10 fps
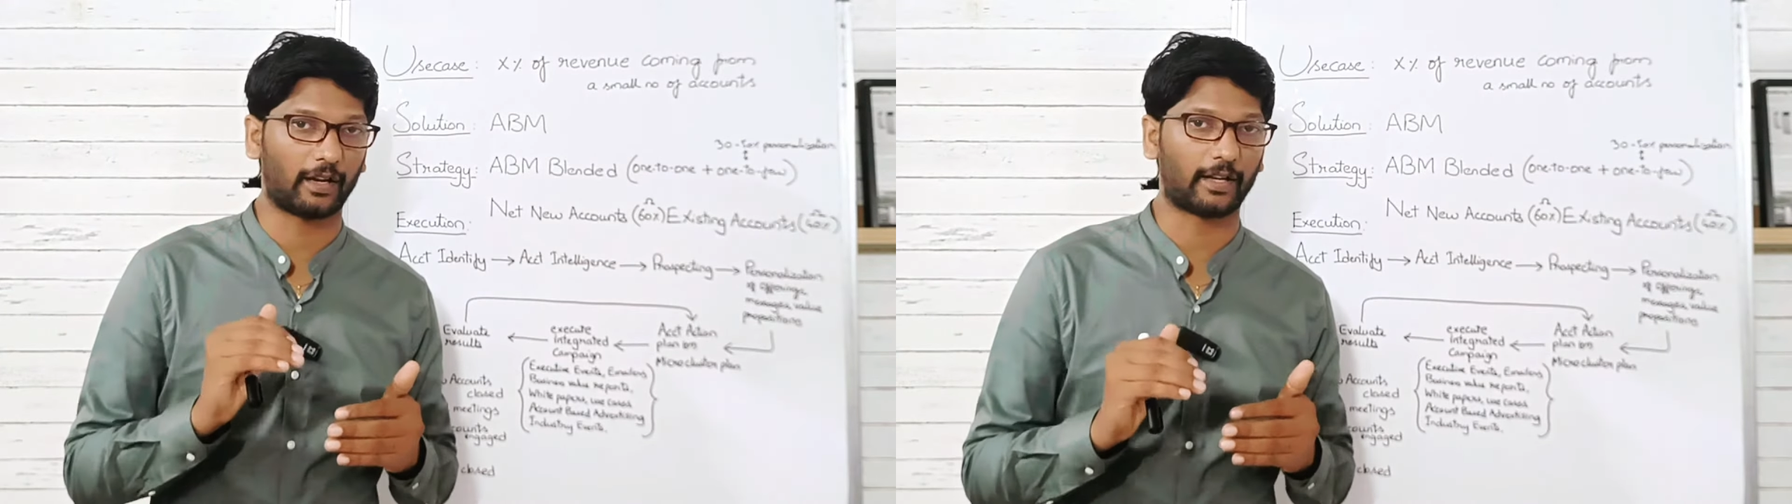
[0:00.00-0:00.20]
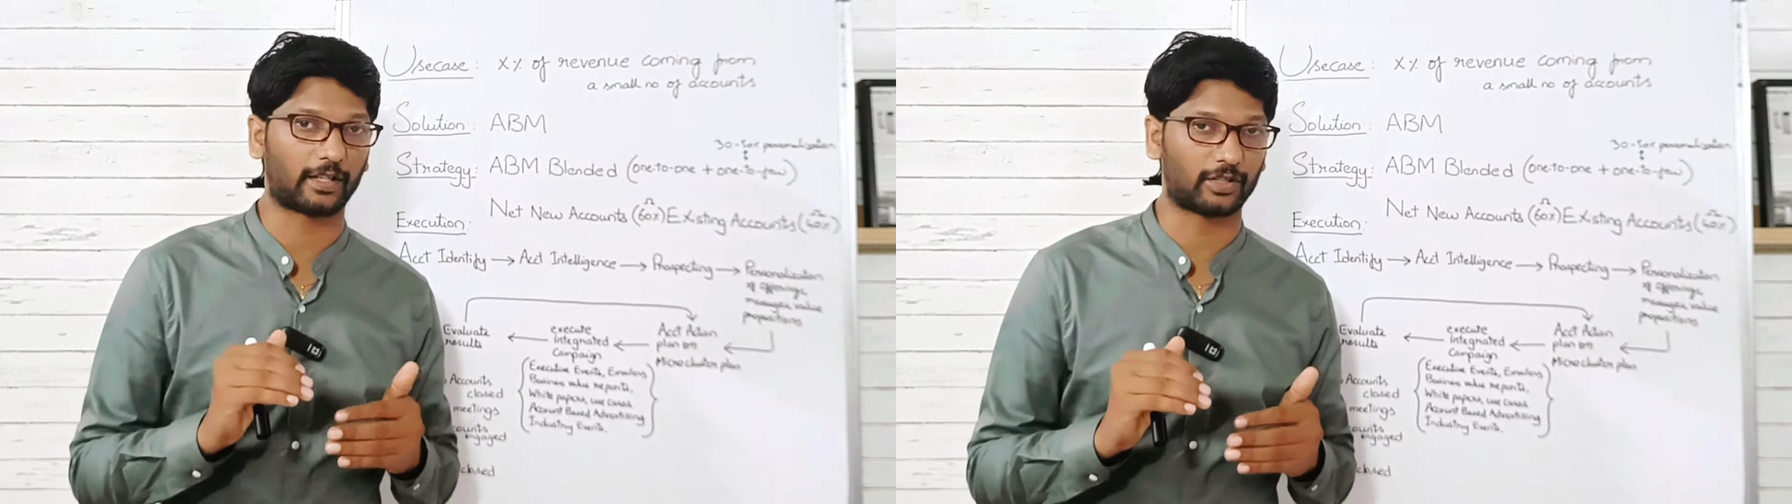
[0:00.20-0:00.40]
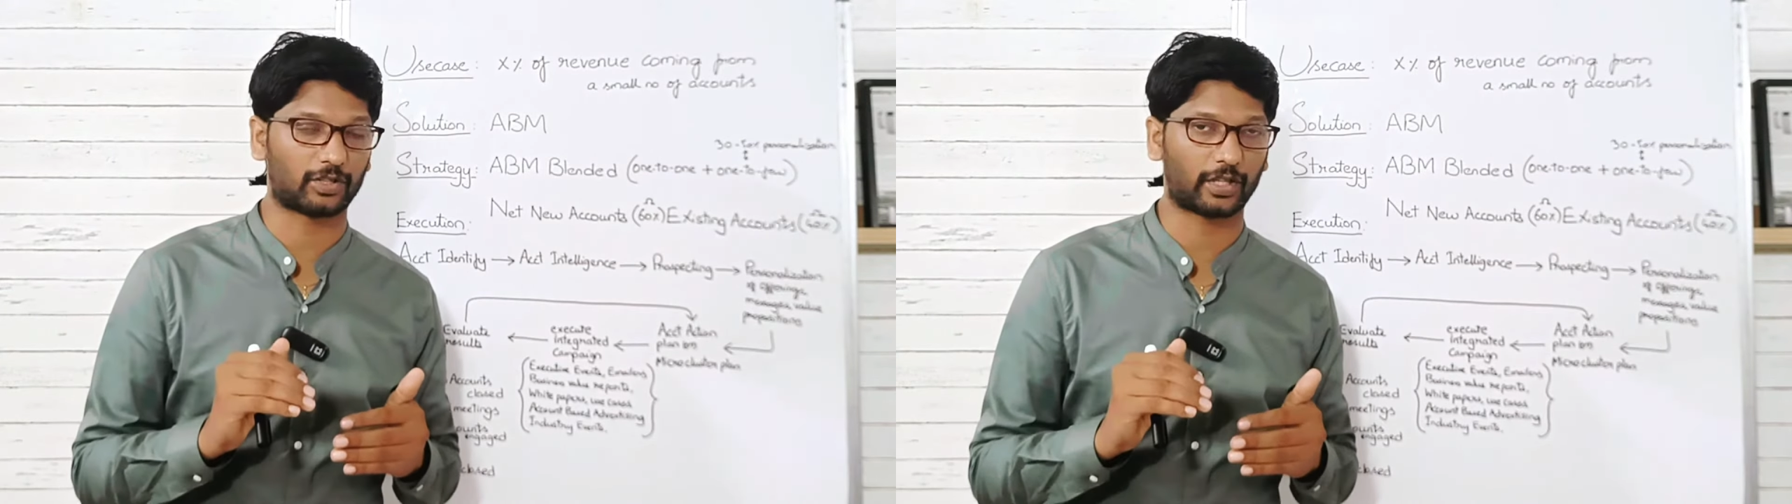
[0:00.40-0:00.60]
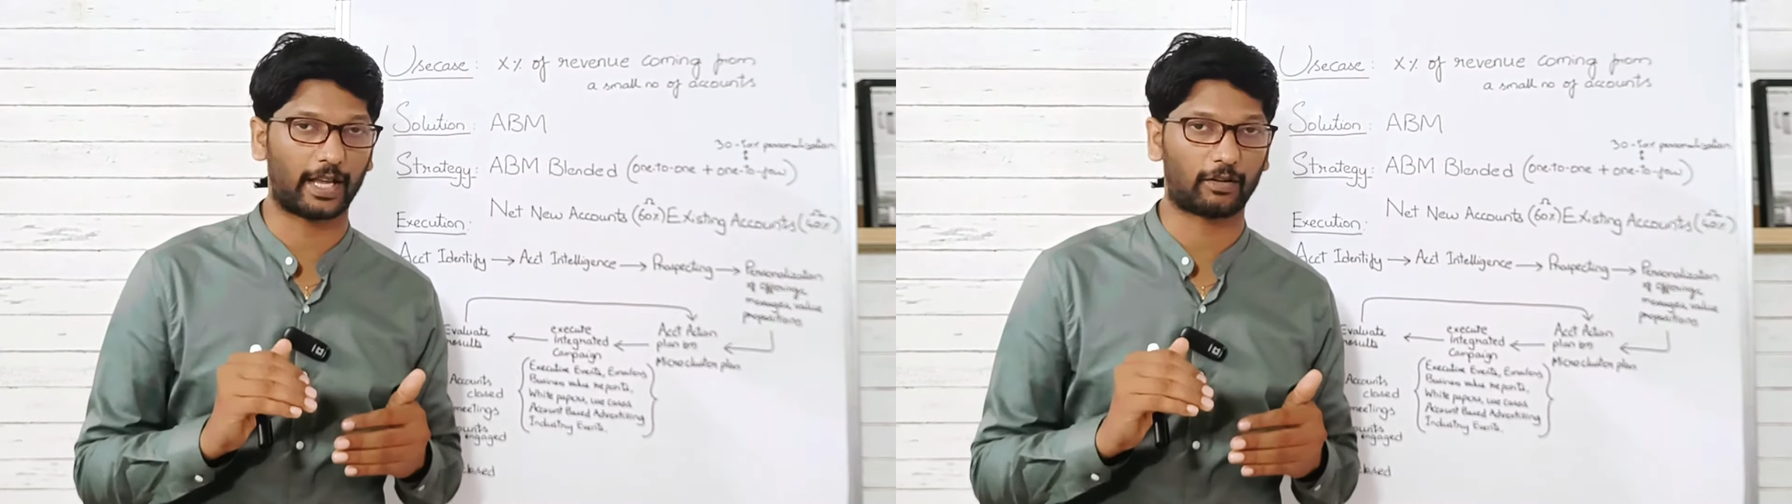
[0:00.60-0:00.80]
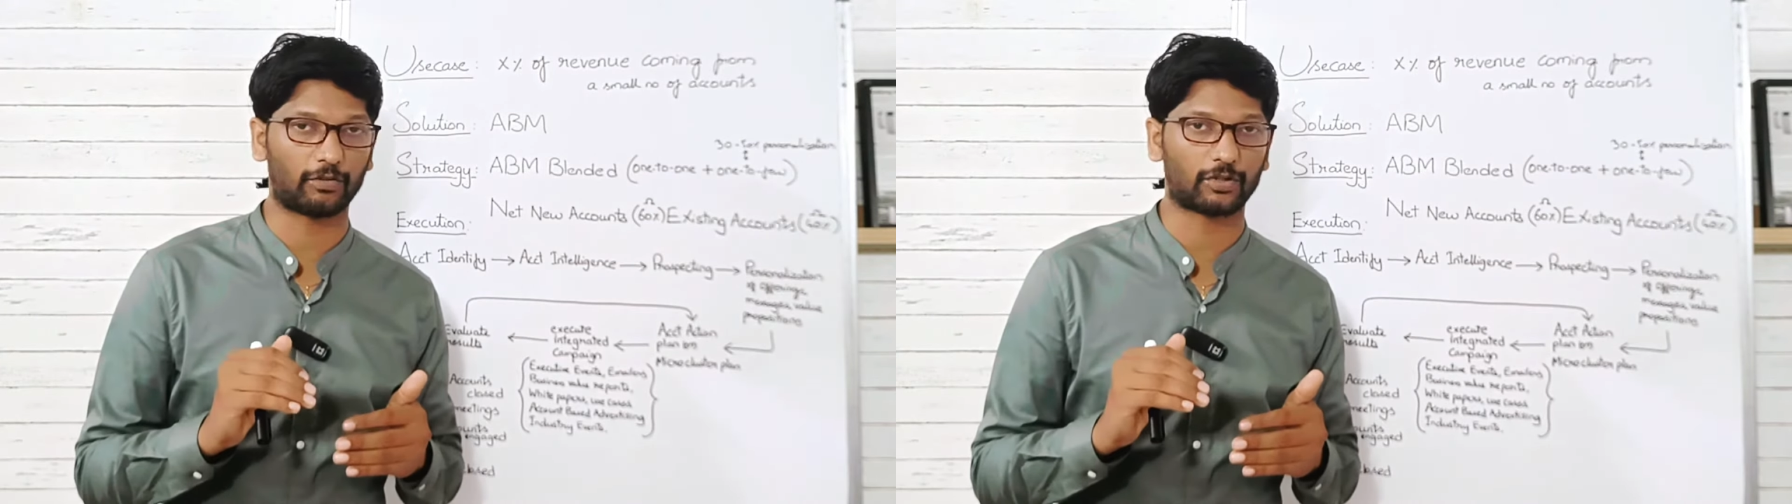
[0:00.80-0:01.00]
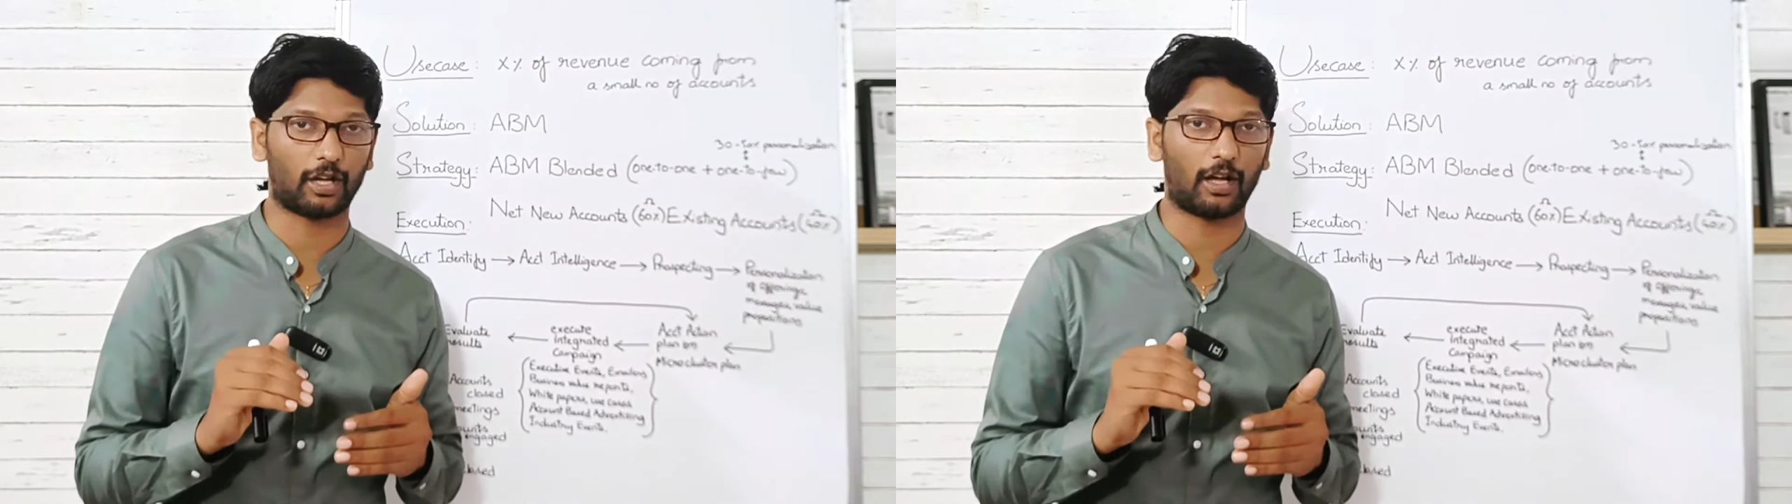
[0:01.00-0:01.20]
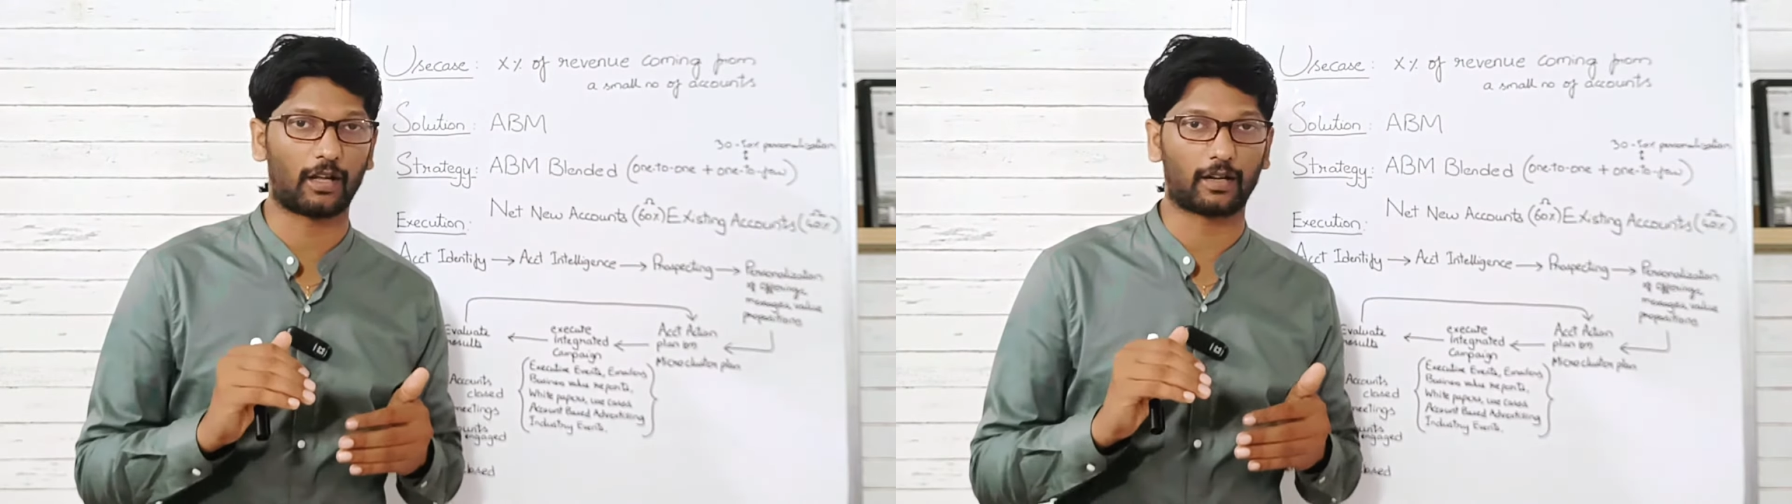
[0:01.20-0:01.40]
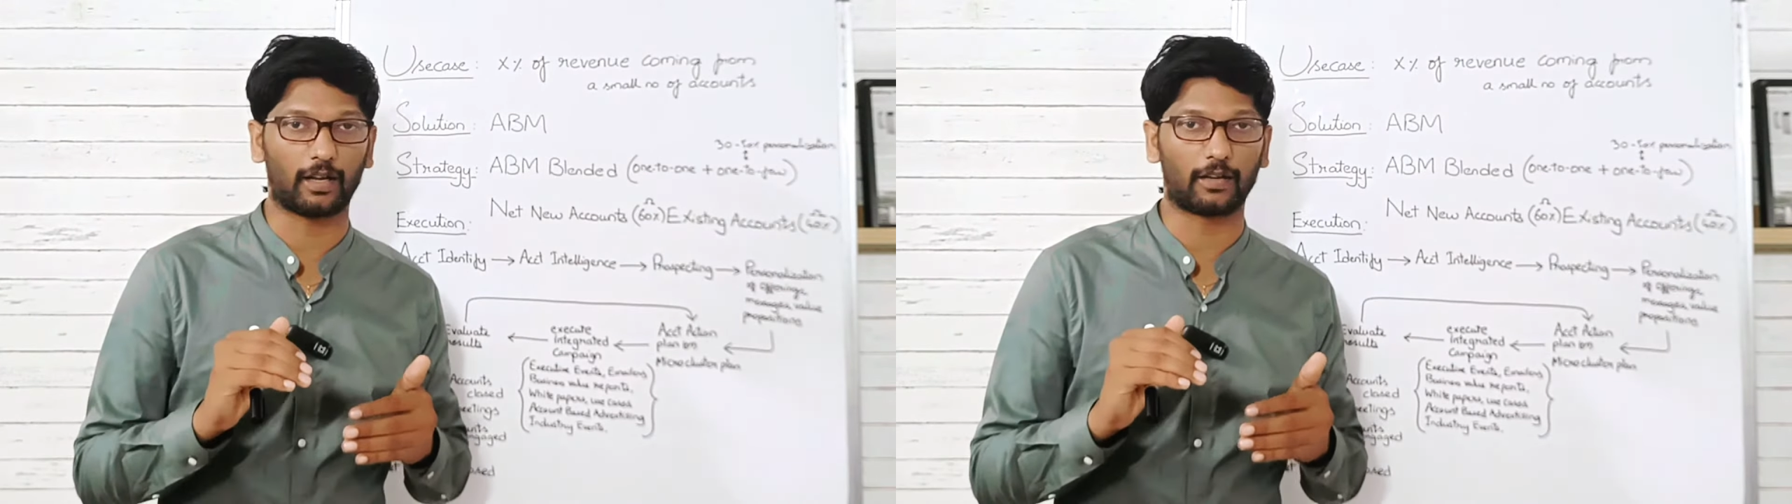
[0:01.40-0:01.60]
current existing accounts
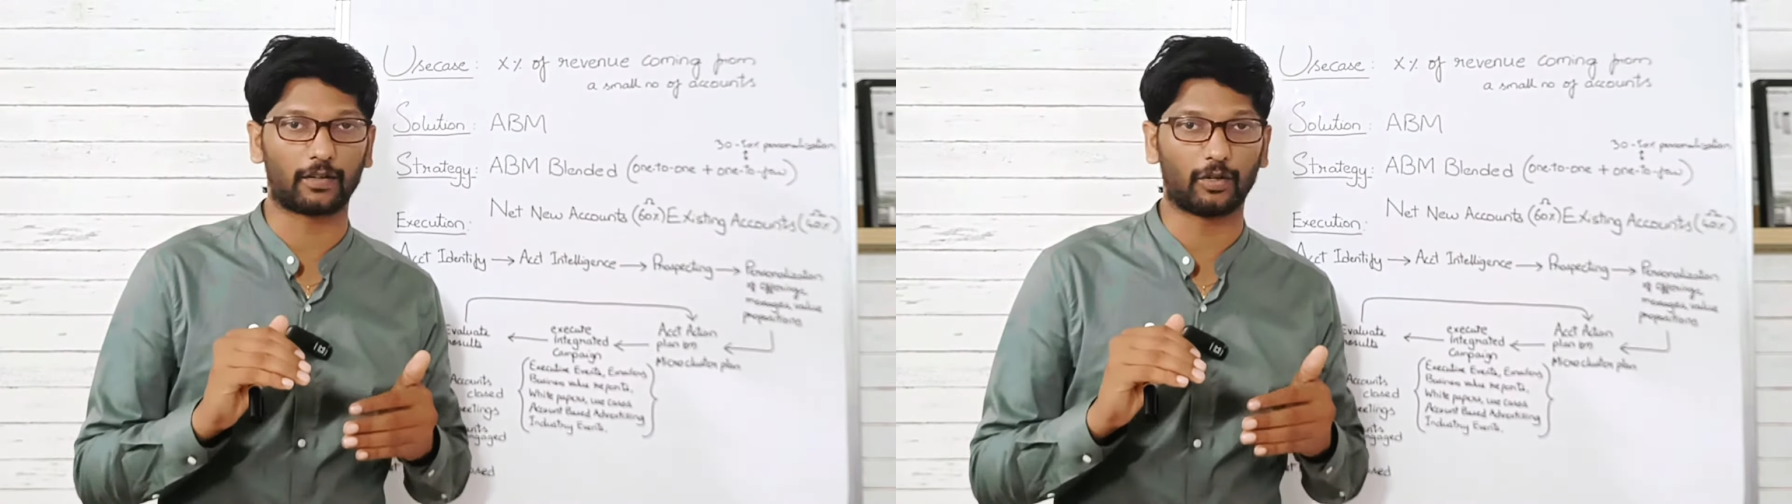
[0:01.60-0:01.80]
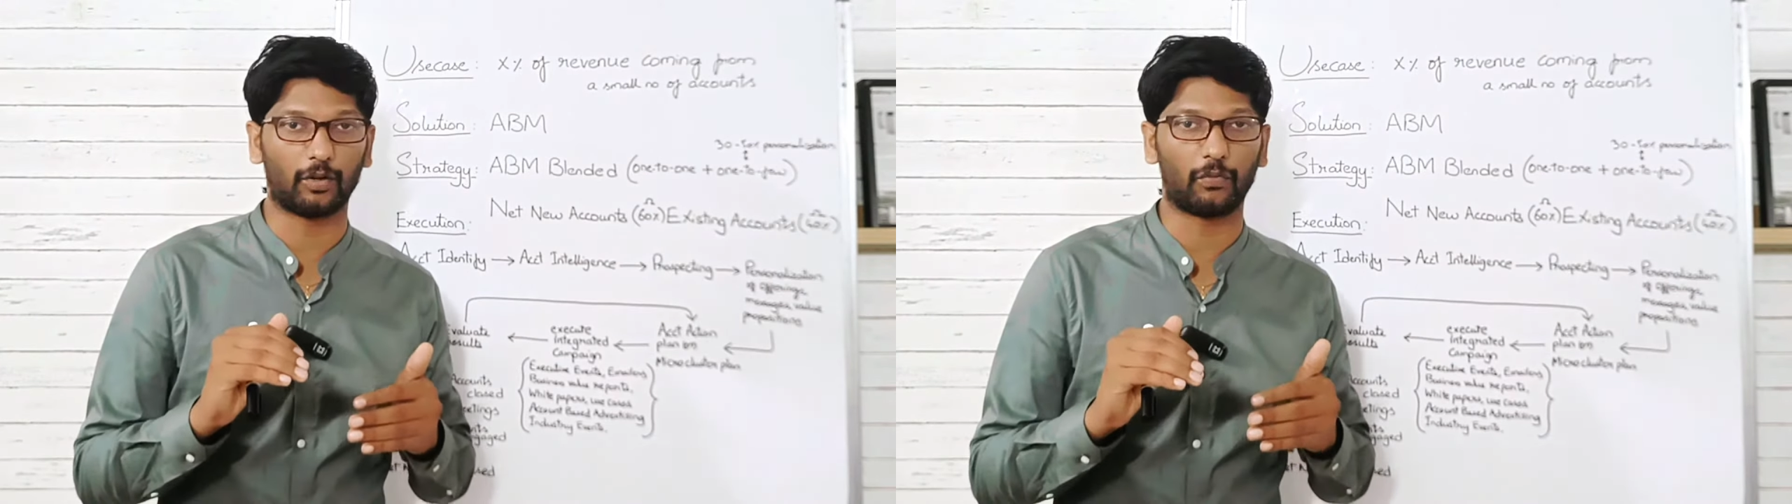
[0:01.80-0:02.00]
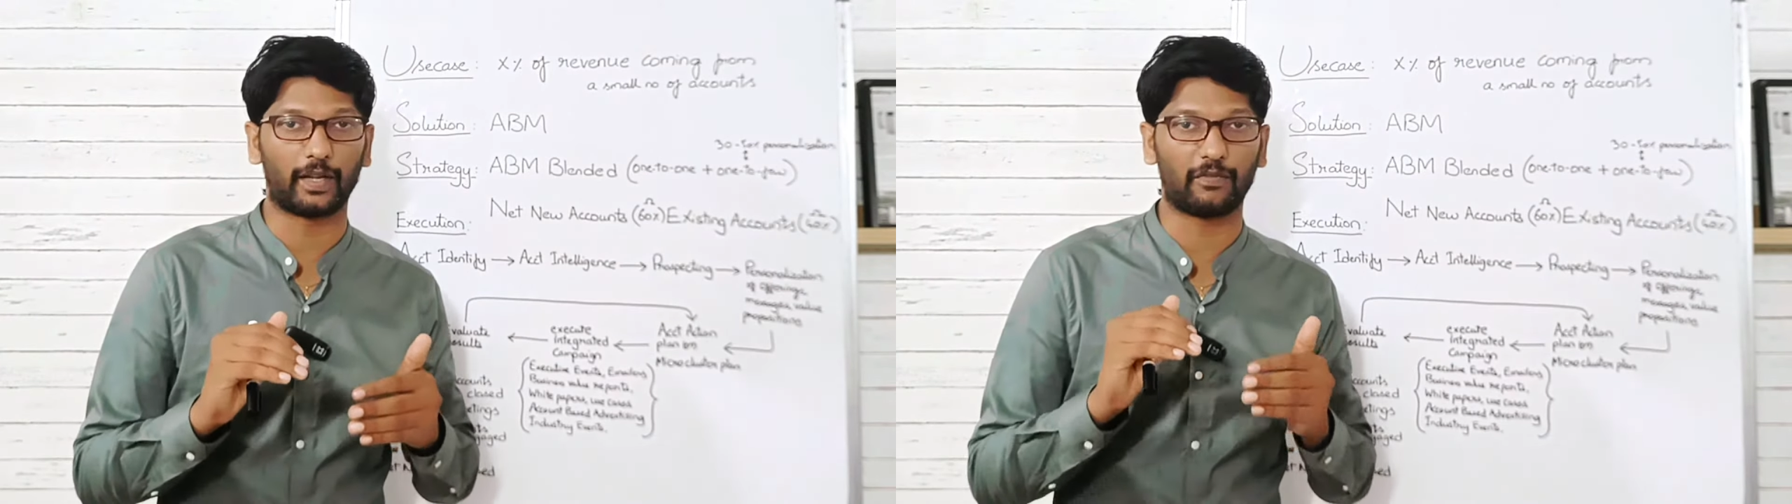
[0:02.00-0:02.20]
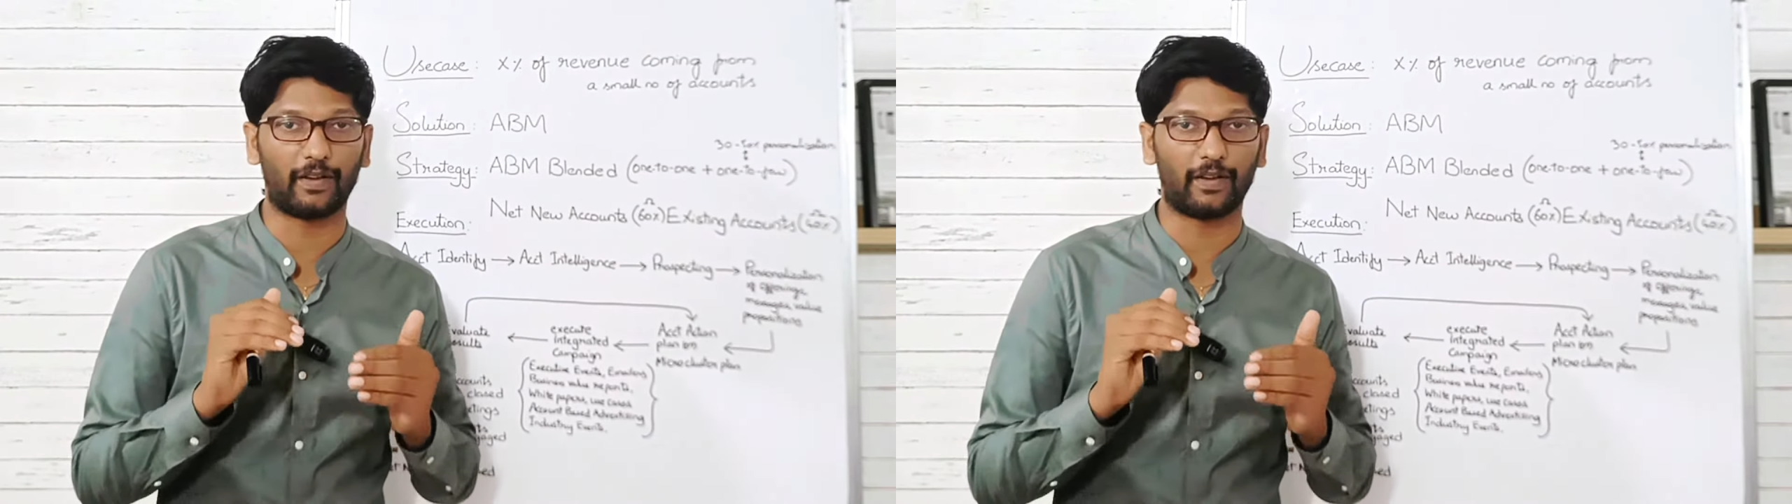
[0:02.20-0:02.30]
are very